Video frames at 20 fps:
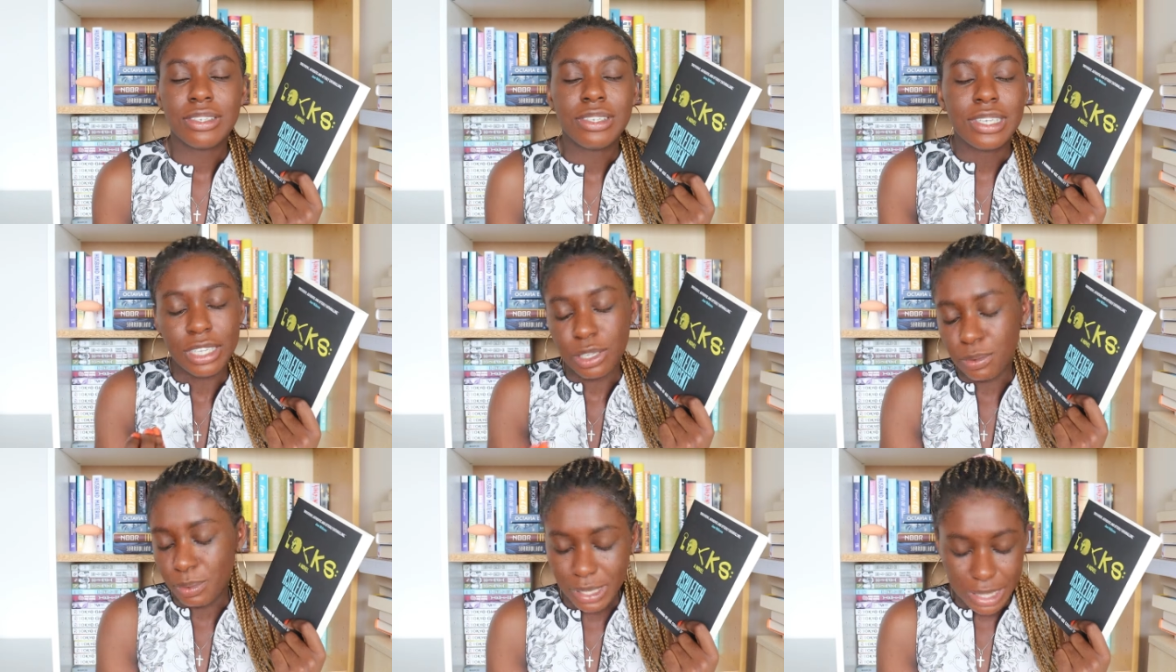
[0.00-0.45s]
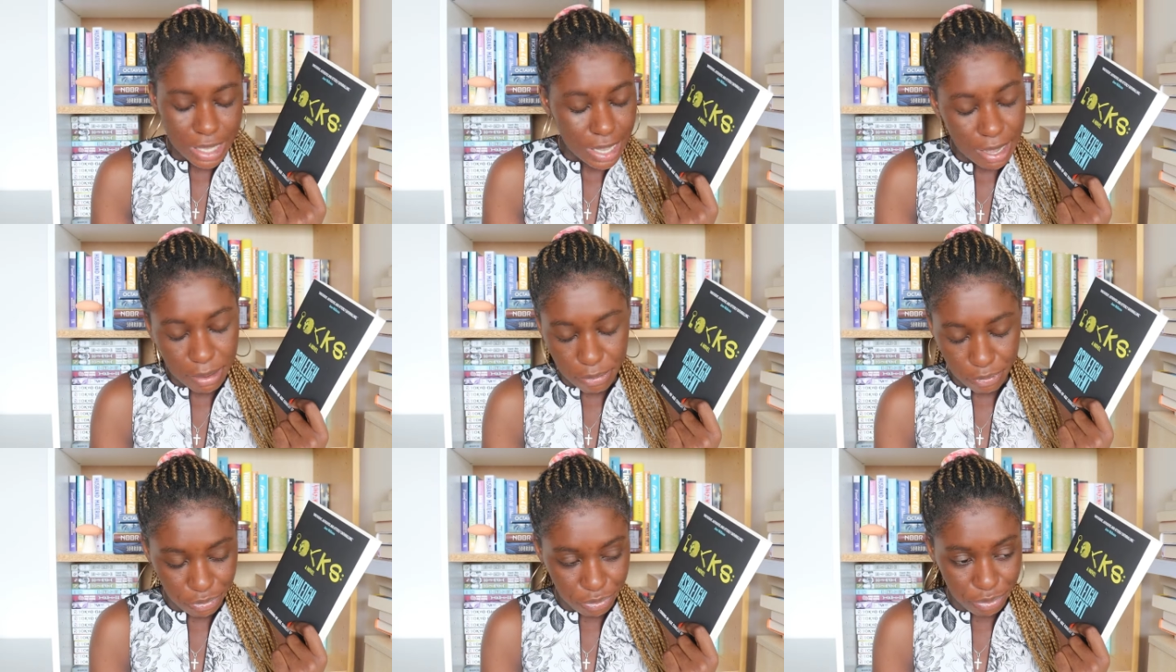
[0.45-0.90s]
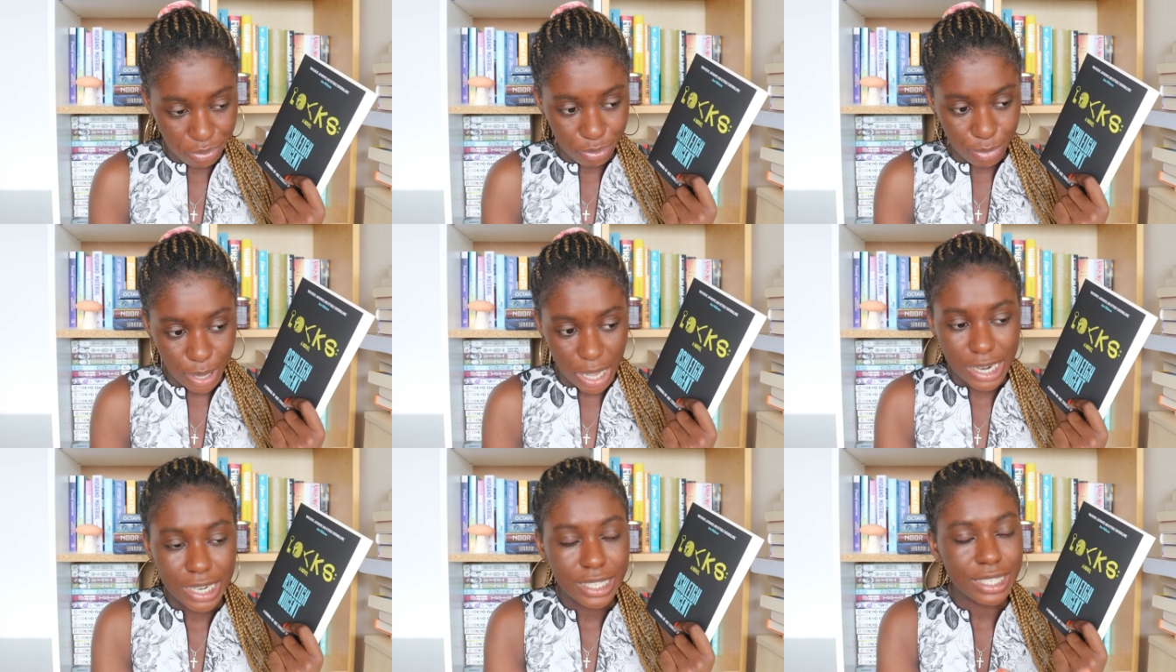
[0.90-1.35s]
deal with him
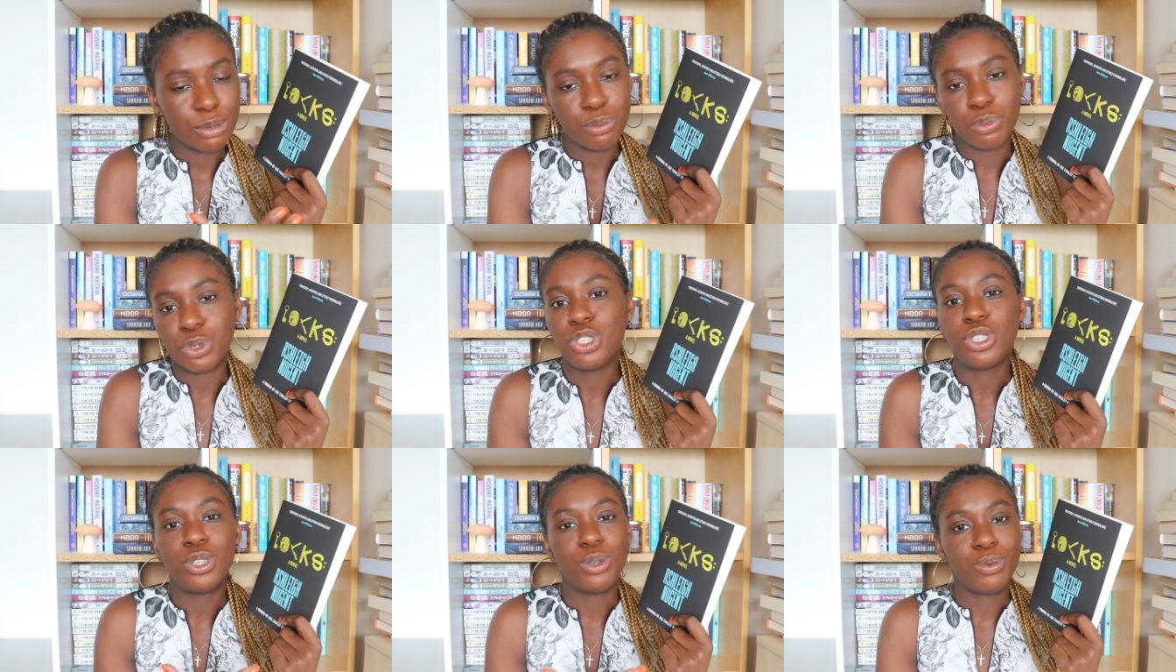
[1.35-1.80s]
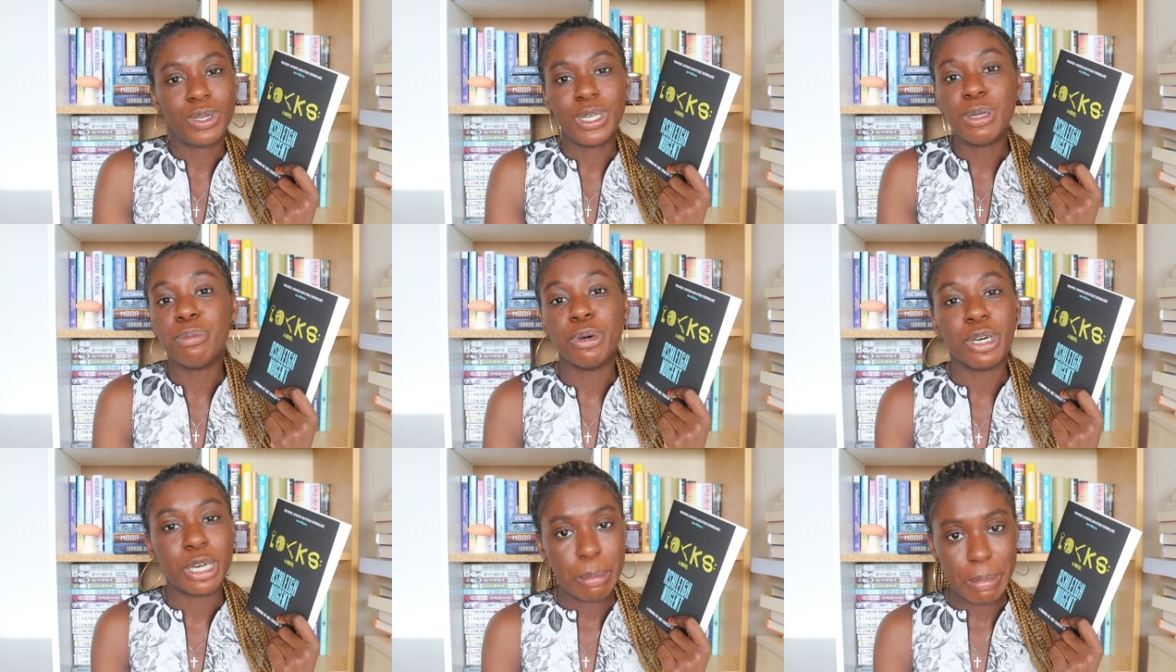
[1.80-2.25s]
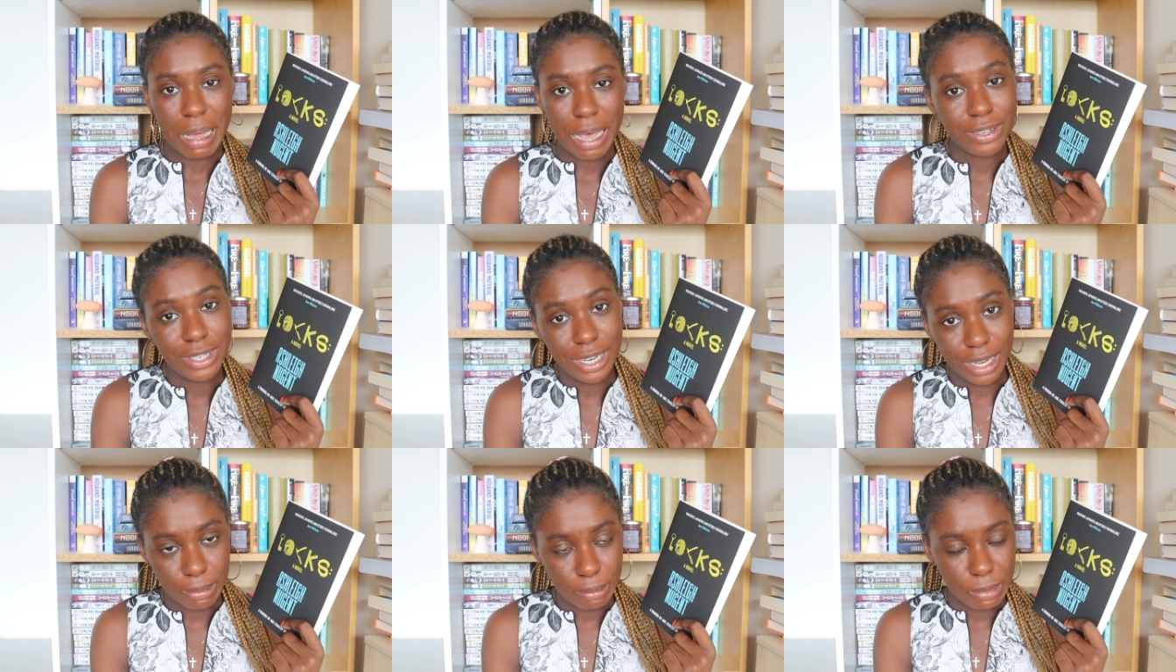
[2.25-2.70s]
and I didn't want to read a book
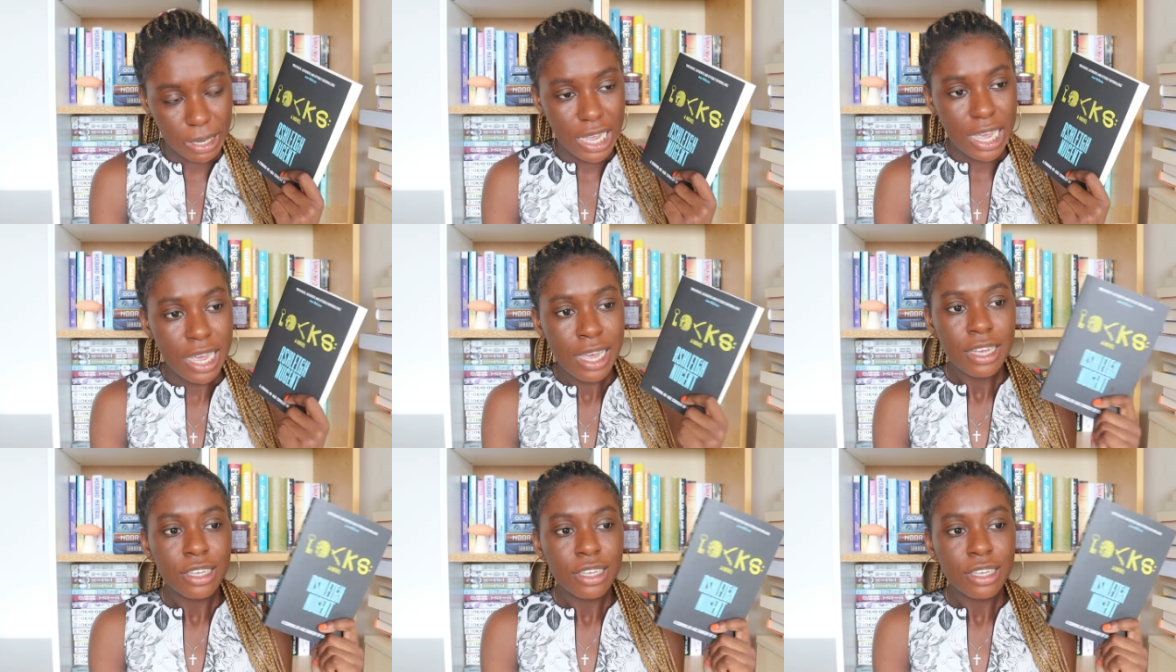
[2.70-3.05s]
about him.